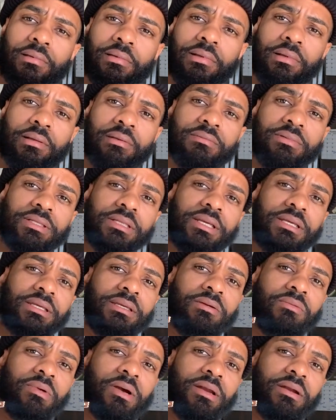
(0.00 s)
I don't think they
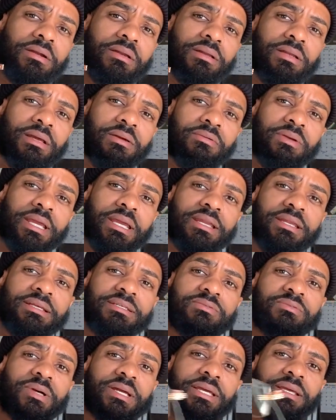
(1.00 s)
get whiter than that. When they
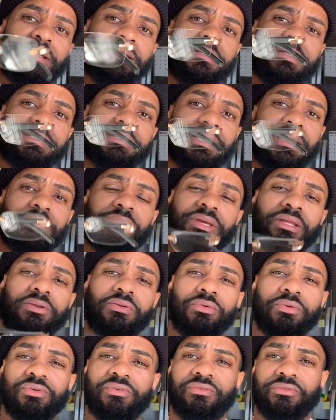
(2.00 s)
is white, he's like, man, do
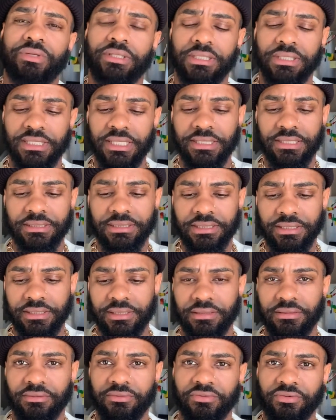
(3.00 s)
you really need the
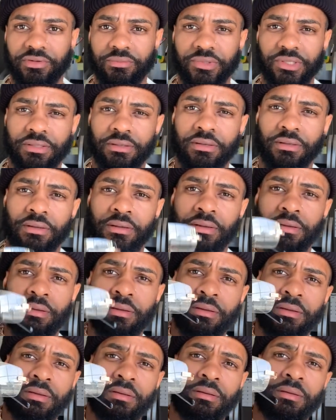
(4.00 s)
tint? You feel me?
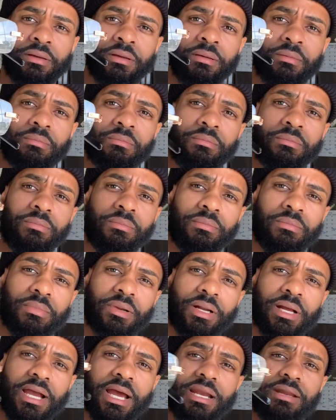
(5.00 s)

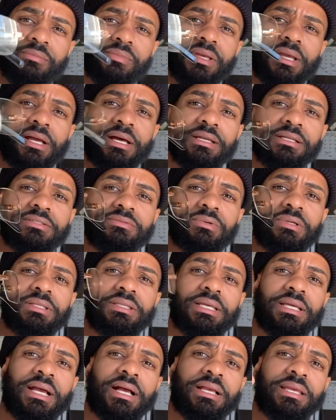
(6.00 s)
But I gotta be honest, one
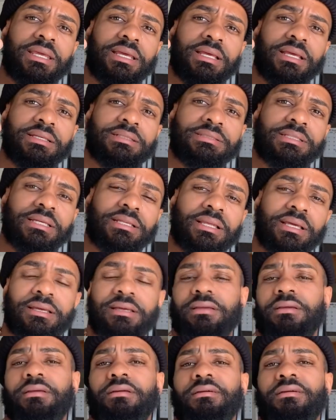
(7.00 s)
thing I can say, like,
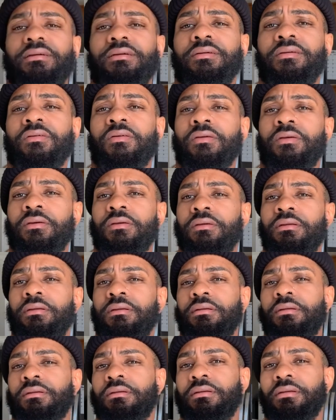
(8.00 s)

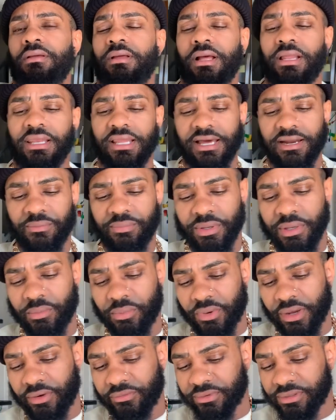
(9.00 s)
a lot of
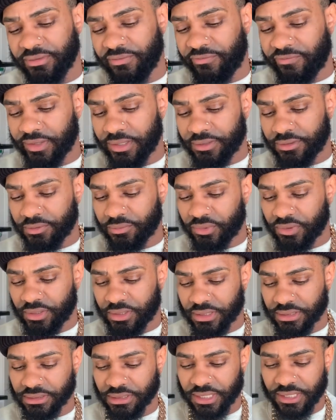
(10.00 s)
people ain't really feeling them
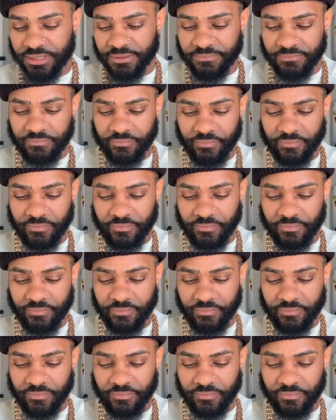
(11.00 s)
because, like,